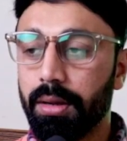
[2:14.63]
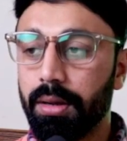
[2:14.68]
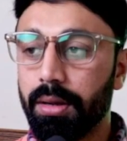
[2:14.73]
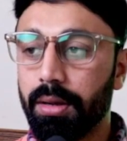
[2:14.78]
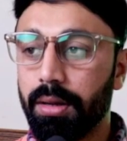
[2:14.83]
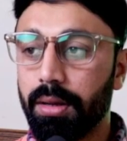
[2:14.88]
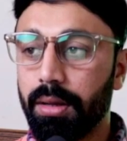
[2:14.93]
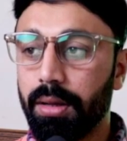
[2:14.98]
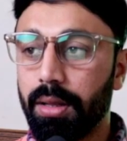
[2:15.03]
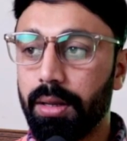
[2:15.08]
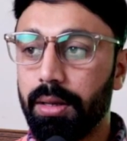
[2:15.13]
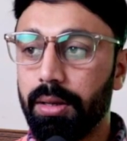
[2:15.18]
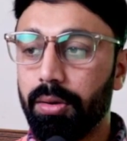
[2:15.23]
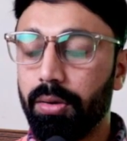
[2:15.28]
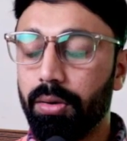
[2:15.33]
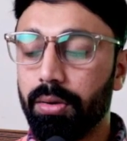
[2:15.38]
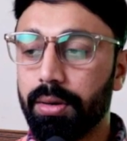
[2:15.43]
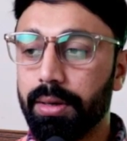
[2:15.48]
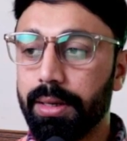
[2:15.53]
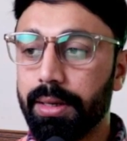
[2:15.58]
a
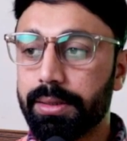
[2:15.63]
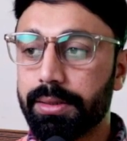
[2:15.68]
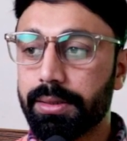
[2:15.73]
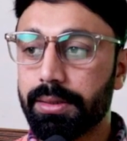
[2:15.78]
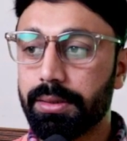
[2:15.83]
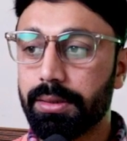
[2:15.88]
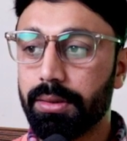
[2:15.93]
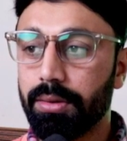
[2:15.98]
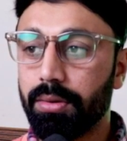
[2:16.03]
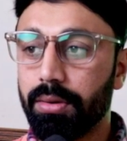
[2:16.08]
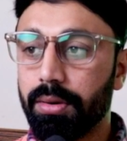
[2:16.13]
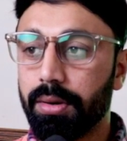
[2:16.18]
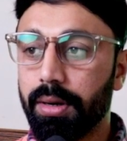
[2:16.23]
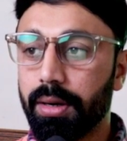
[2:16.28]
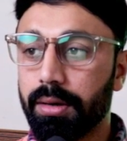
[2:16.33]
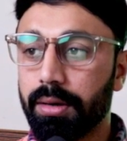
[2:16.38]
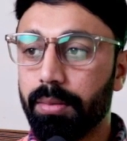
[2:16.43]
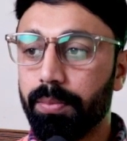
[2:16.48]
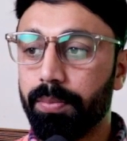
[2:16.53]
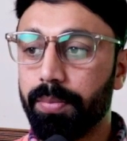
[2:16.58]
long list or a
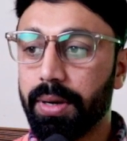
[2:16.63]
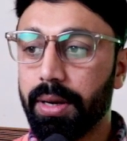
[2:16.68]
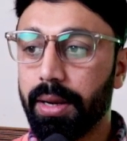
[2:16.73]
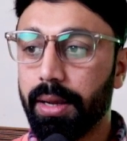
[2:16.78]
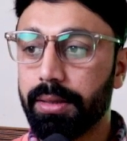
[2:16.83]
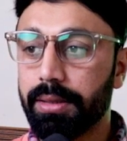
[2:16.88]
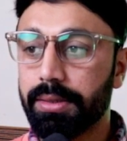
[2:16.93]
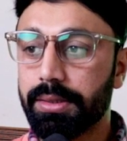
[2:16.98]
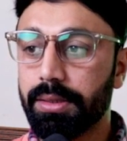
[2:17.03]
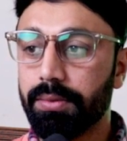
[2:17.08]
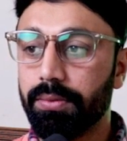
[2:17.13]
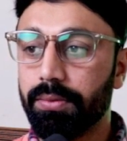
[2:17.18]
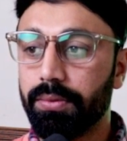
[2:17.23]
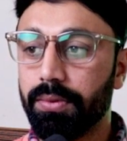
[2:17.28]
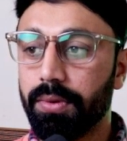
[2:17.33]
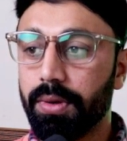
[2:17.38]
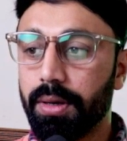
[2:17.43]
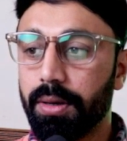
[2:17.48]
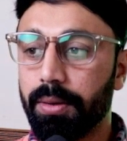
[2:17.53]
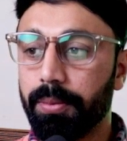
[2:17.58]
comprehensive
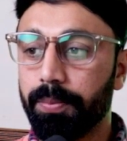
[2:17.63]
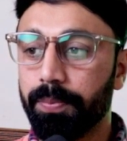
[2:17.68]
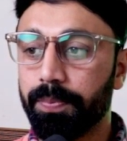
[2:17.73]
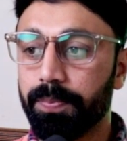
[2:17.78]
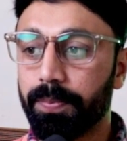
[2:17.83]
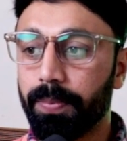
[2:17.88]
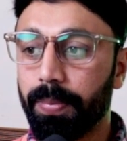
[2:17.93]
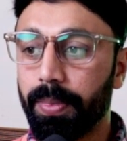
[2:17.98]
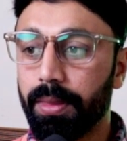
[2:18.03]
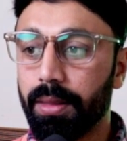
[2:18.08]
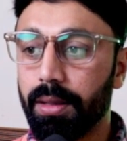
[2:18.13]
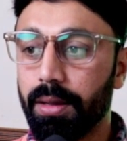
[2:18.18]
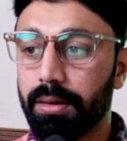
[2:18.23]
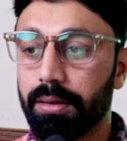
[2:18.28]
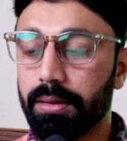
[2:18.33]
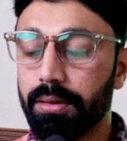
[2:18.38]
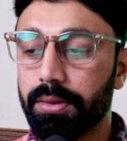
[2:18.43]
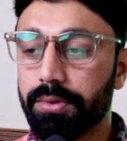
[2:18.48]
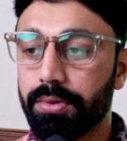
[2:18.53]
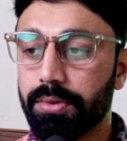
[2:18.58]

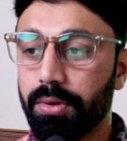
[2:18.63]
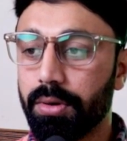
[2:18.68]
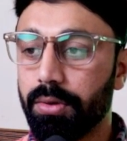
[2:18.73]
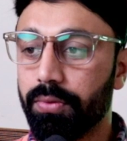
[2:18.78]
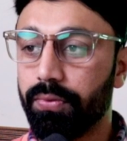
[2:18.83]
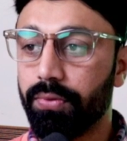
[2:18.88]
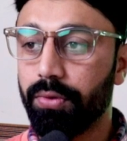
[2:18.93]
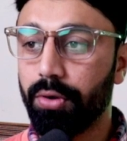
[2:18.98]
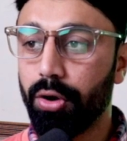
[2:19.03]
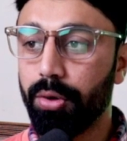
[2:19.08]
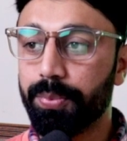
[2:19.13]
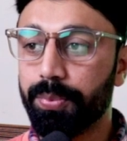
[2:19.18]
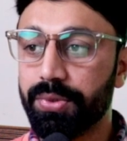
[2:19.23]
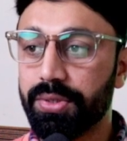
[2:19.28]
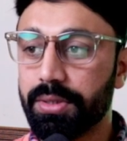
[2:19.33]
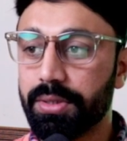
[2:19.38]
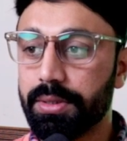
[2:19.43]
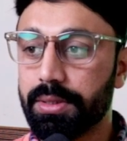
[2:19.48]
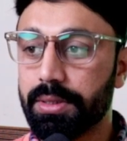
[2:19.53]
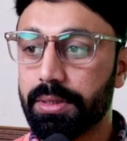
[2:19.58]
sort of
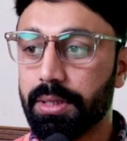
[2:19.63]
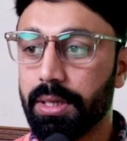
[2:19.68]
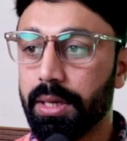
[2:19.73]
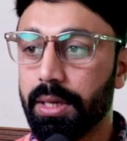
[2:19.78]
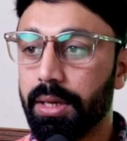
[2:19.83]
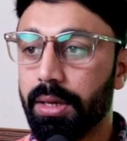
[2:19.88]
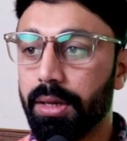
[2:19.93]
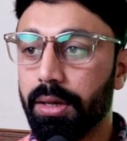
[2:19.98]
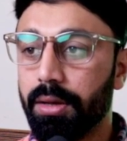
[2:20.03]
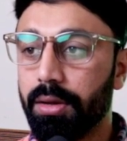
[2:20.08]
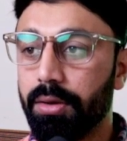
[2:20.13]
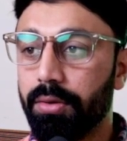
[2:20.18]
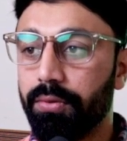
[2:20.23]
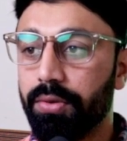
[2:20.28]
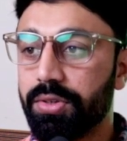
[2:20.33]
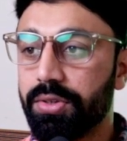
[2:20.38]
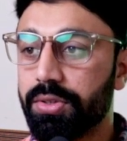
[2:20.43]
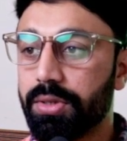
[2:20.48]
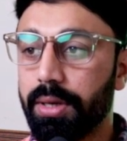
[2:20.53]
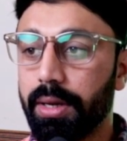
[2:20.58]
options
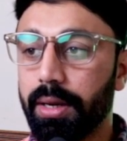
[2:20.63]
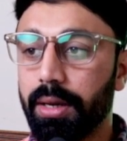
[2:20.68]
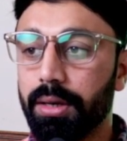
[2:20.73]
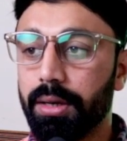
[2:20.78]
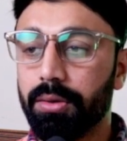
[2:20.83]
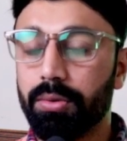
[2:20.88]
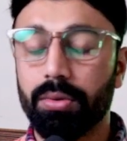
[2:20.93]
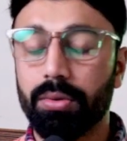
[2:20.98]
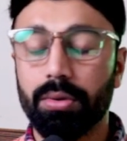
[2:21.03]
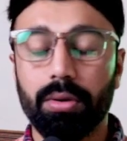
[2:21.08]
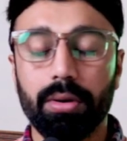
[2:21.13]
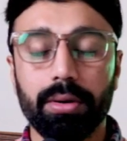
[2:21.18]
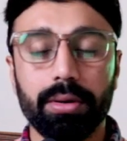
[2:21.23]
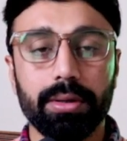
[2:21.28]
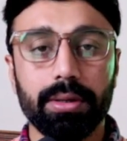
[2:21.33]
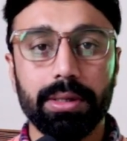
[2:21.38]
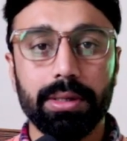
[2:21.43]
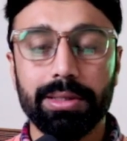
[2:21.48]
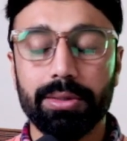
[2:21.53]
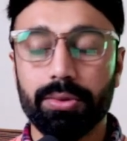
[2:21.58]
which I do not
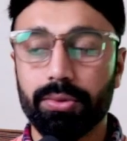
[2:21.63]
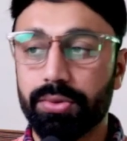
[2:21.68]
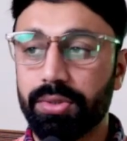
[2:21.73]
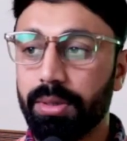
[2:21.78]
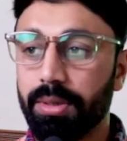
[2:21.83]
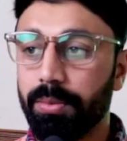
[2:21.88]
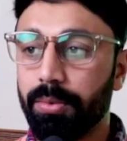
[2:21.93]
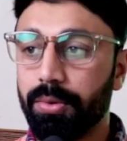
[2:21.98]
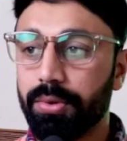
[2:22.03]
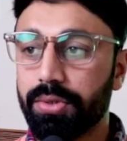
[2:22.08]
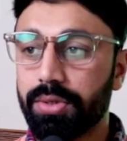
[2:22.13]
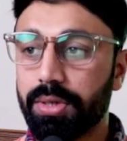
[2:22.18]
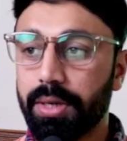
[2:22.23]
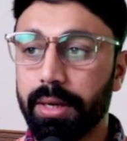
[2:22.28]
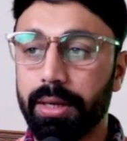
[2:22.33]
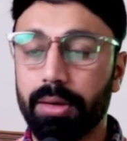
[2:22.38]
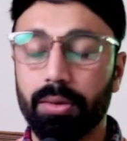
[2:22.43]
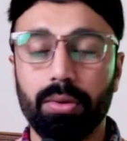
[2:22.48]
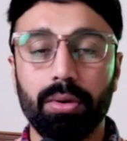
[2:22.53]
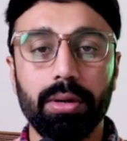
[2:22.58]
use the most. I
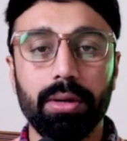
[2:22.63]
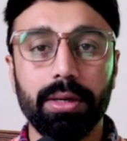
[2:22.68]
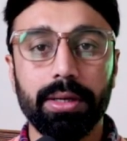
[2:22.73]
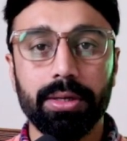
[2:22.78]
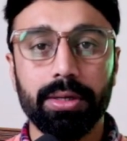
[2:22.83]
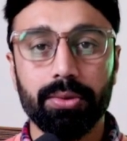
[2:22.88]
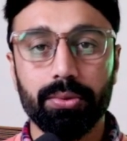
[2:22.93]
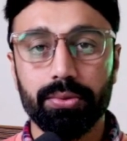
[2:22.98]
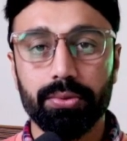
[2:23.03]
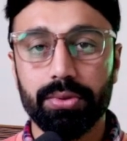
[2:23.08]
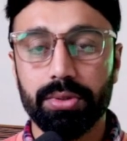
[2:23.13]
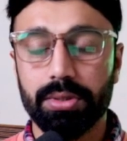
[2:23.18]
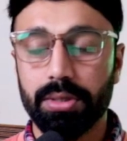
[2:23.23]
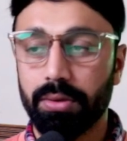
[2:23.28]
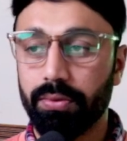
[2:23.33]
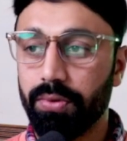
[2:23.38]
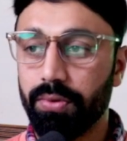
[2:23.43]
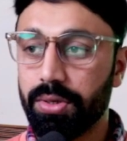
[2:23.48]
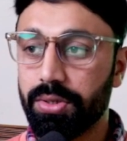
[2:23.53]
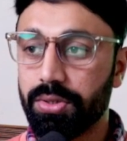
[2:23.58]
only use
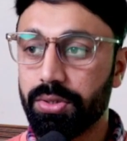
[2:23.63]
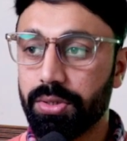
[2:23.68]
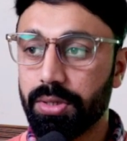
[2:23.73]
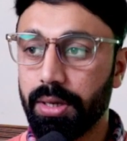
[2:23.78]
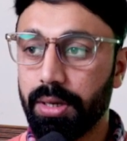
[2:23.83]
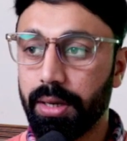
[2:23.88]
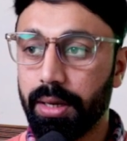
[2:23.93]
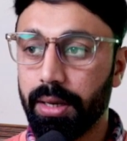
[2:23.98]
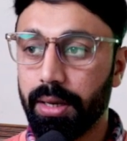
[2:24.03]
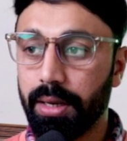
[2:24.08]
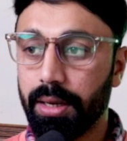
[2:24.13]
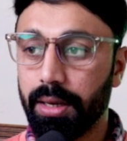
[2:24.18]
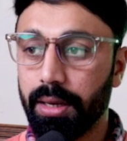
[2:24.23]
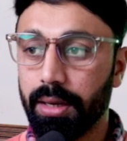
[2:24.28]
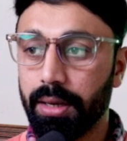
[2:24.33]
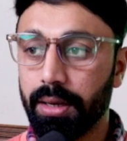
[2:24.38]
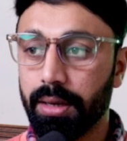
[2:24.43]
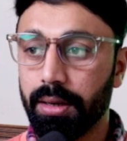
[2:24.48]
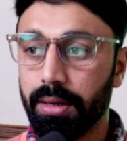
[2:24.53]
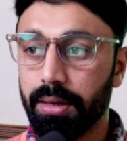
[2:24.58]
which I
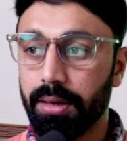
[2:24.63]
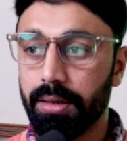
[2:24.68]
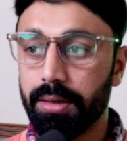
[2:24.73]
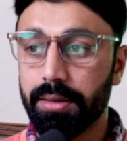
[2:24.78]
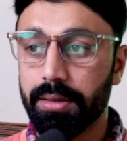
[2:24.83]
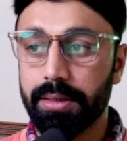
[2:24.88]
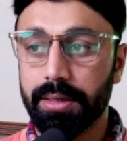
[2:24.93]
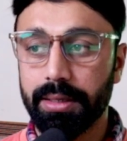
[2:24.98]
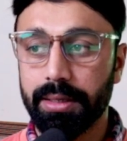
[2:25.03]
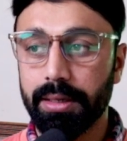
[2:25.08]
needed.